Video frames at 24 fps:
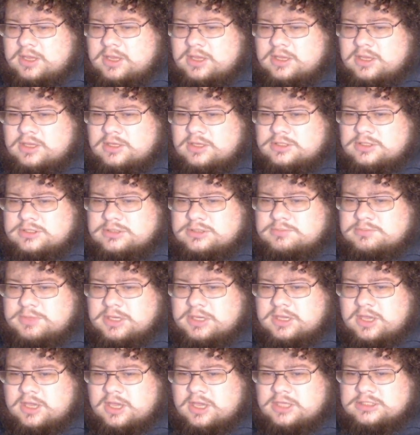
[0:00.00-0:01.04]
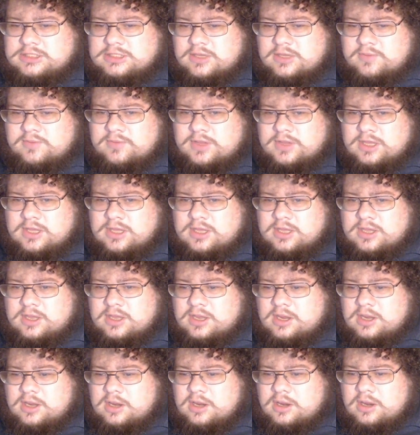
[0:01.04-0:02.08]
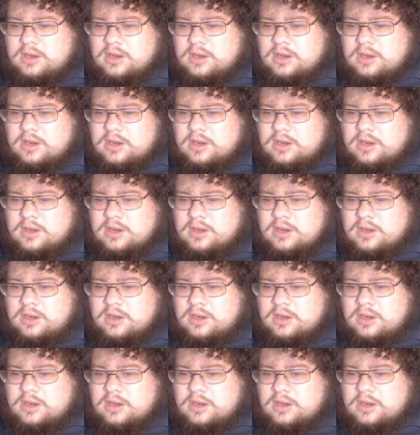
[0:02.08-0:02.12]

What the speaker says: is because of the